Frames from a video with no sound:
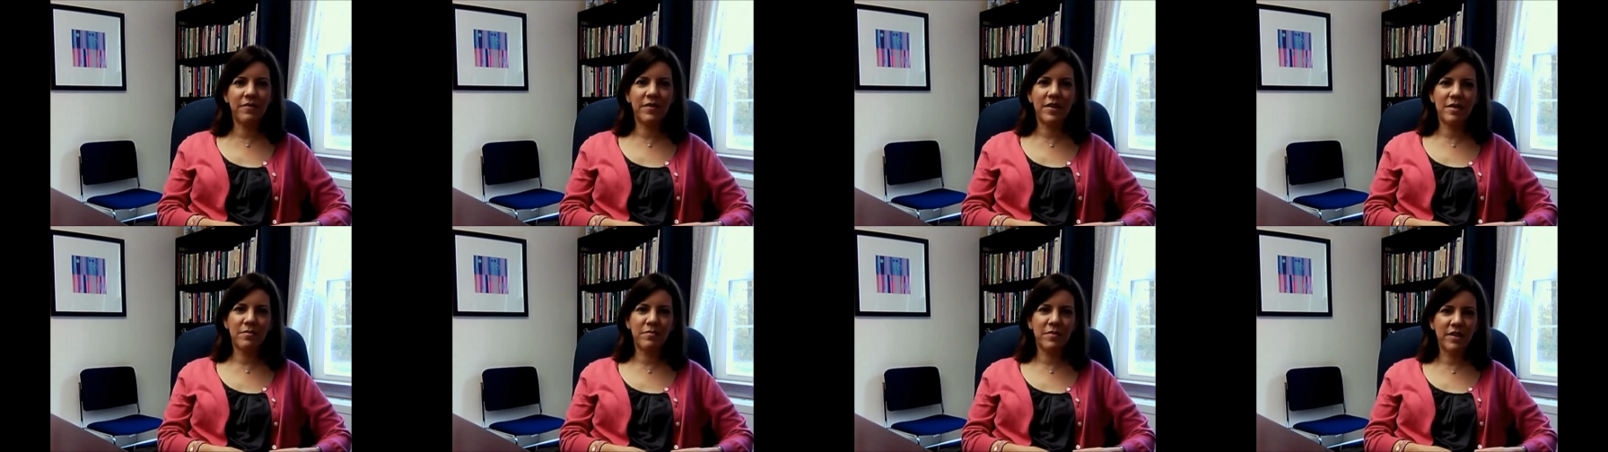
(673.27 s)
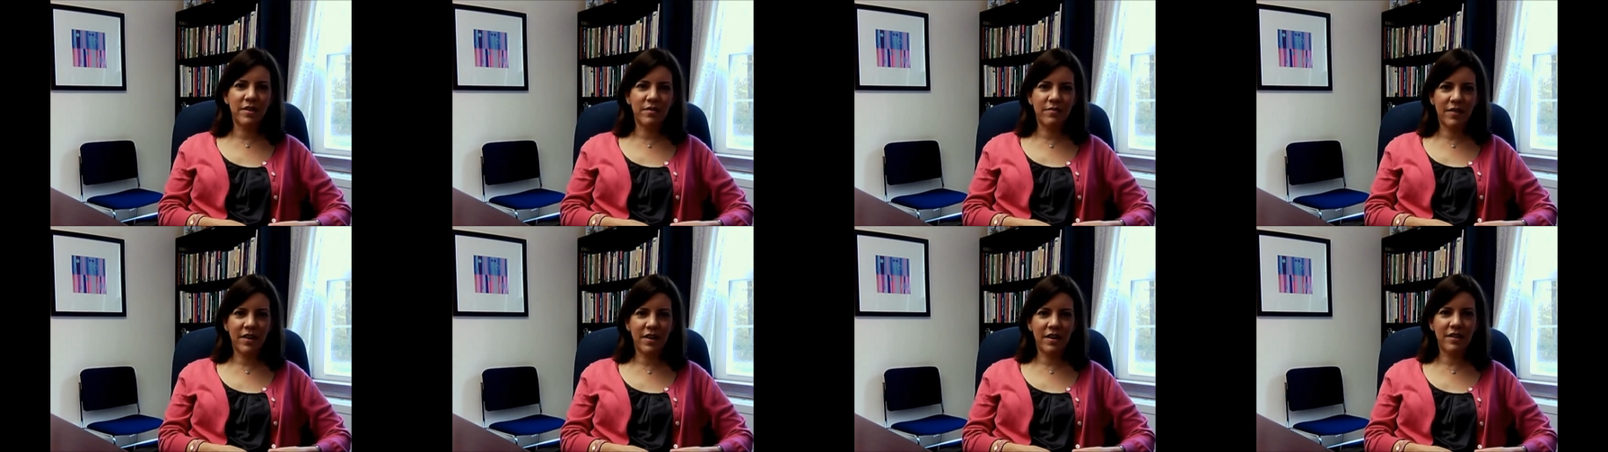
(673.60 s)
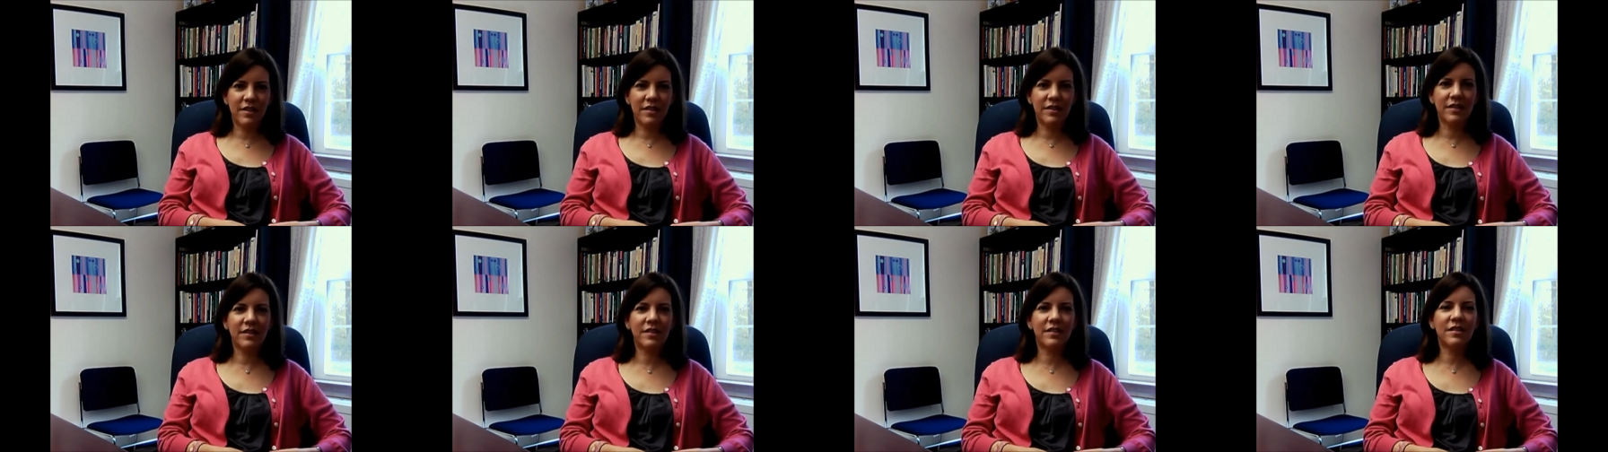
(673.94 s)
family
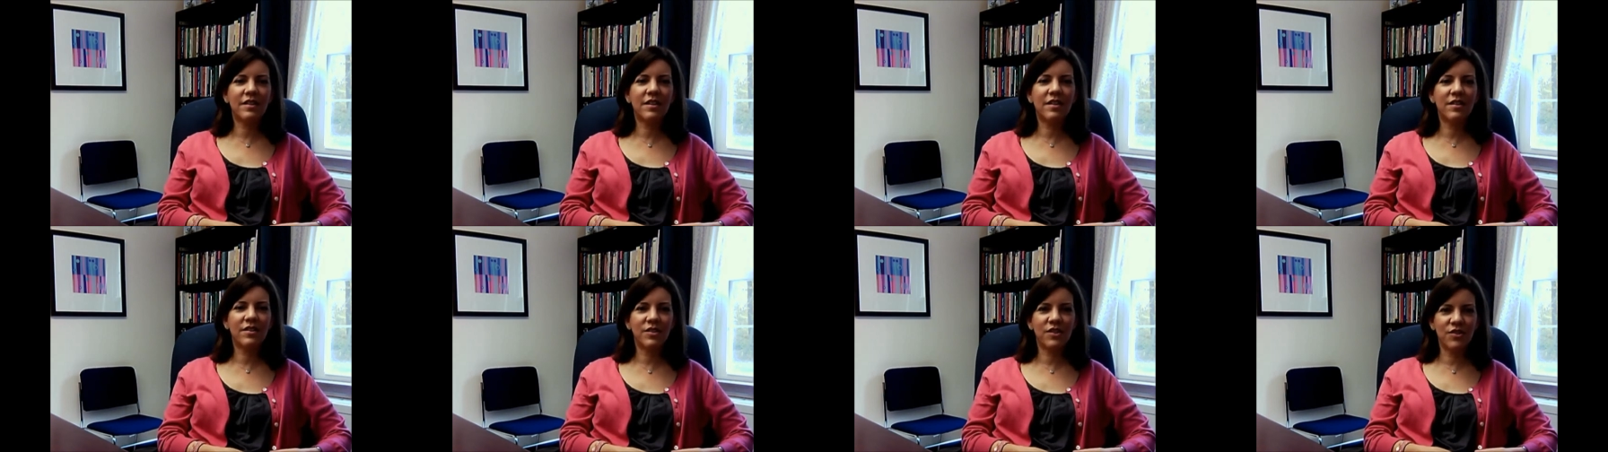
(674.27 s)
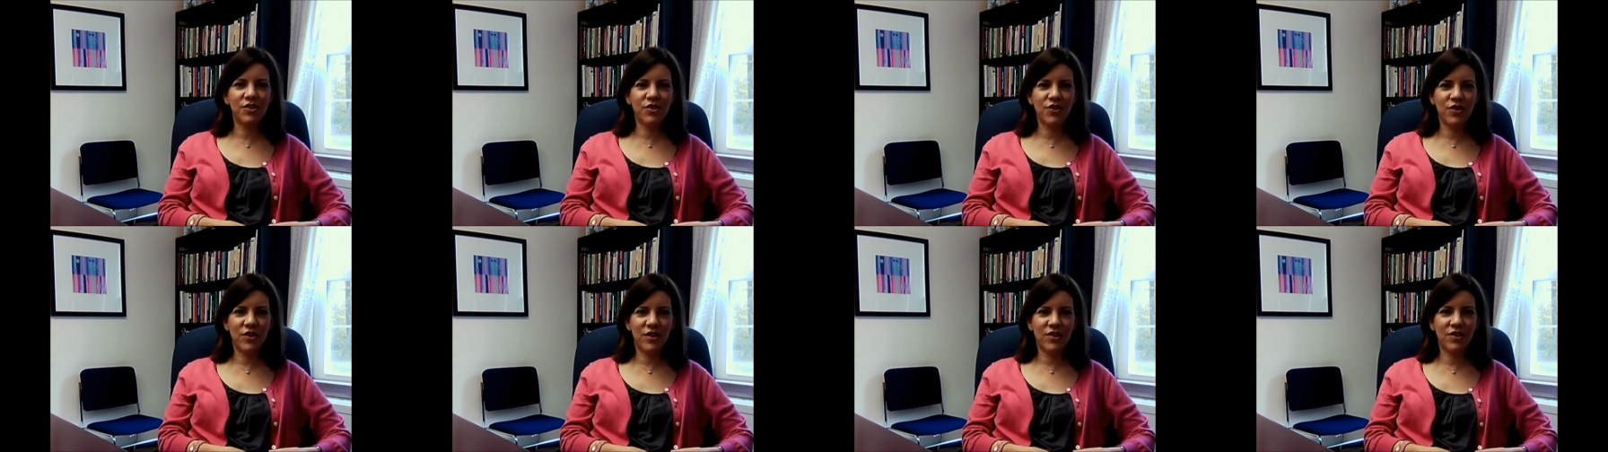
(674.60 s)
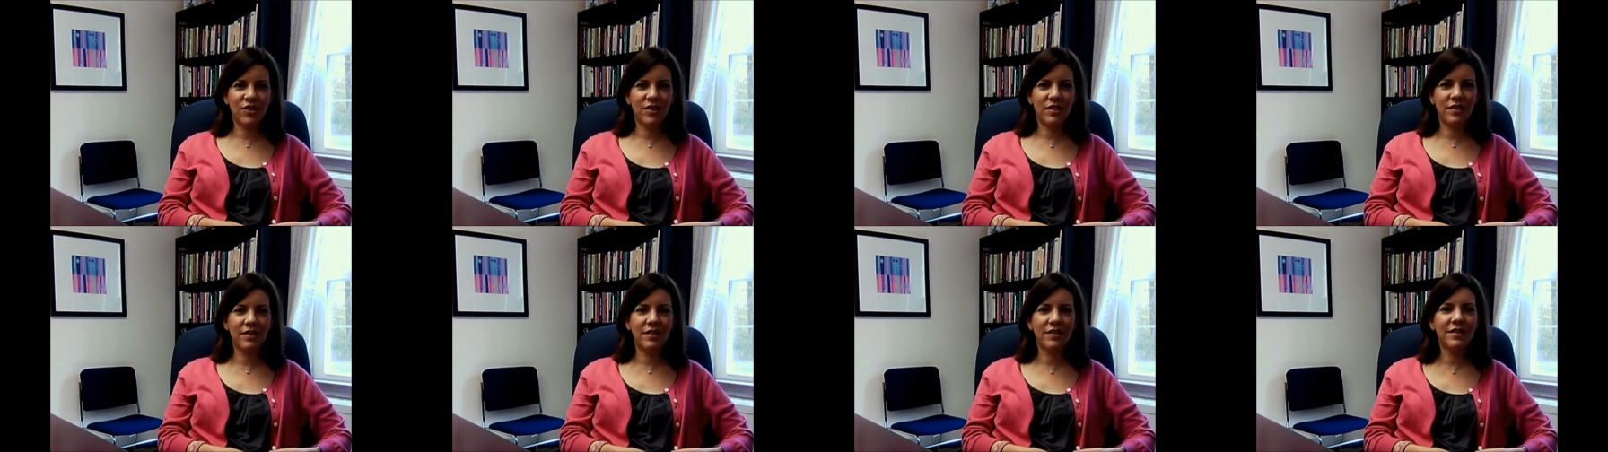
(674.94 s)
violence
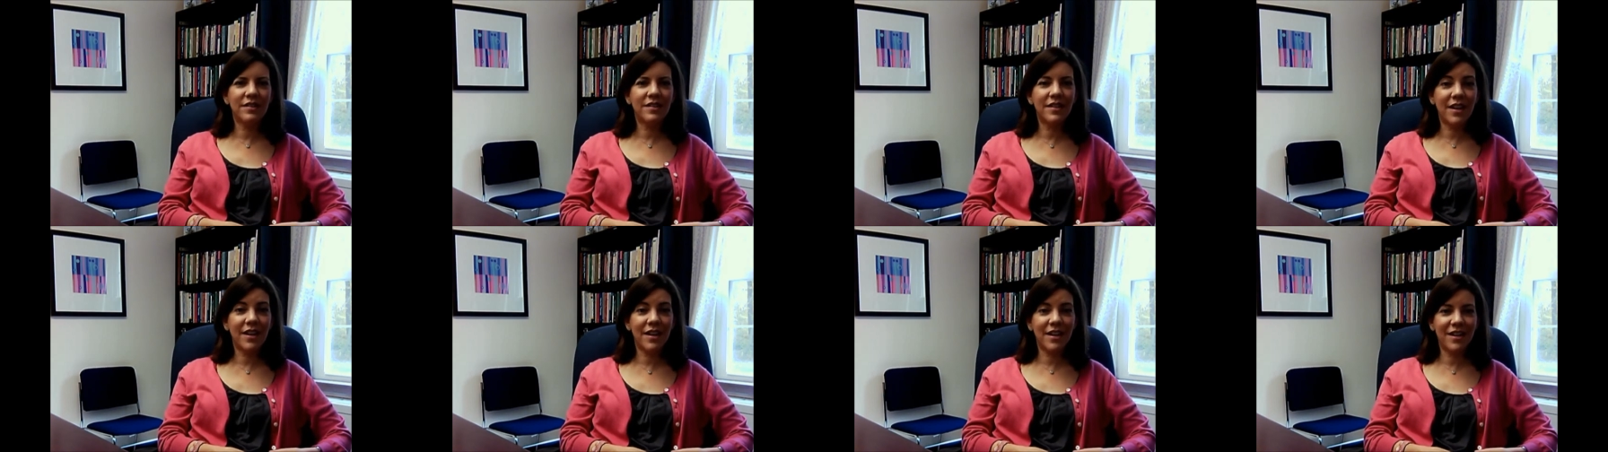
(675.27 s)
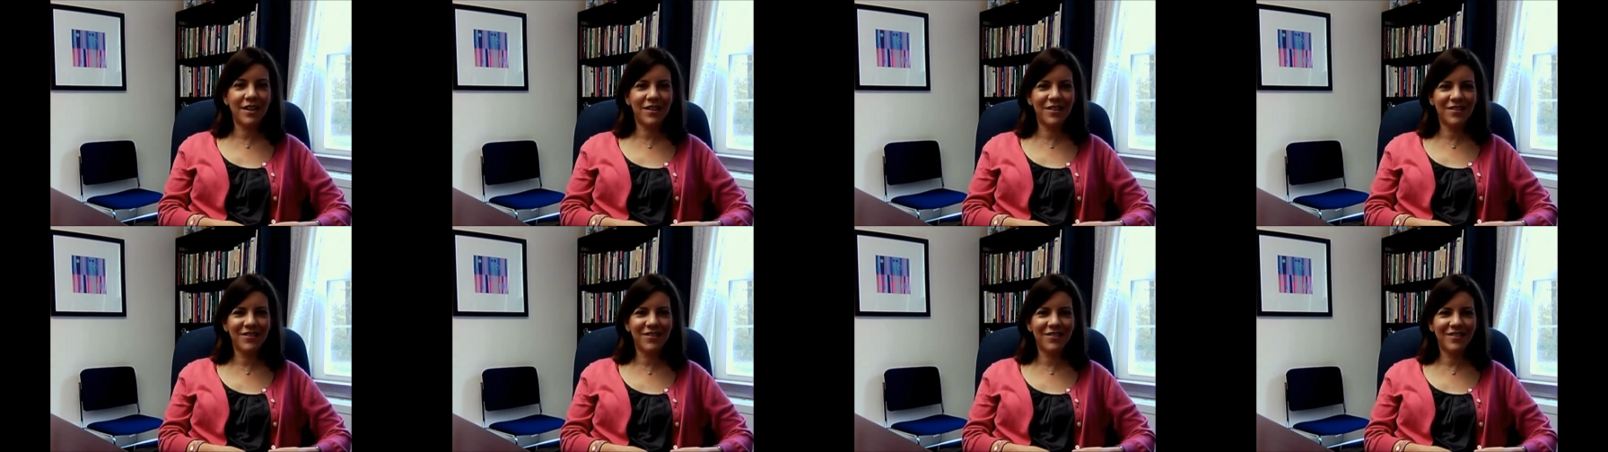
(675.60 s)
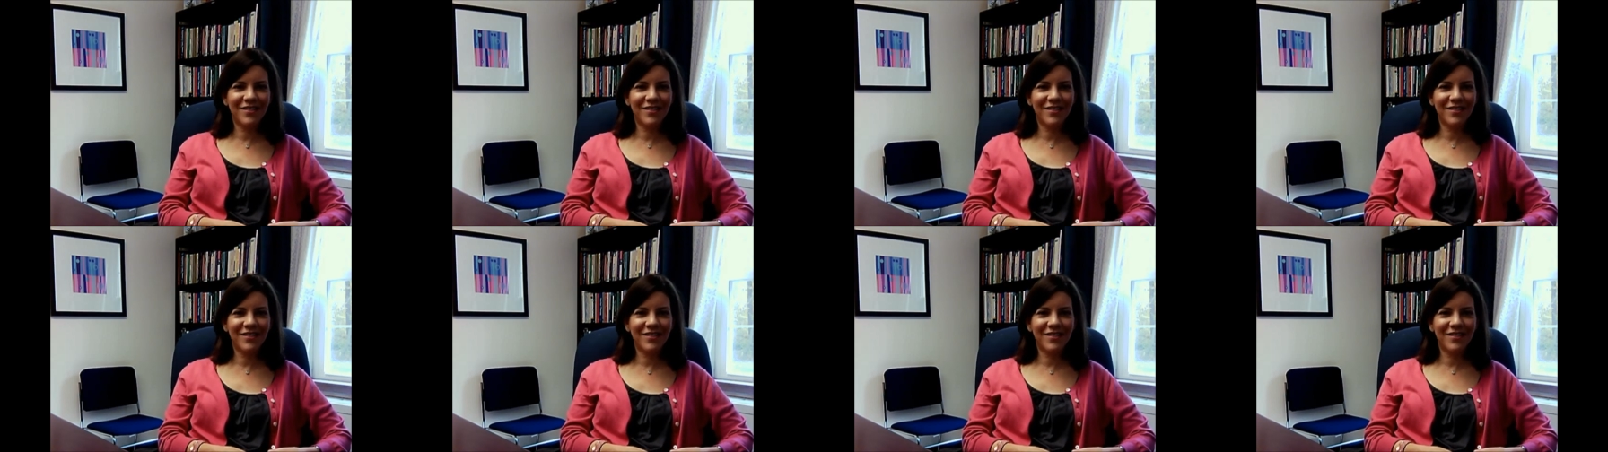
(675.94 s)
concentration. Thank you.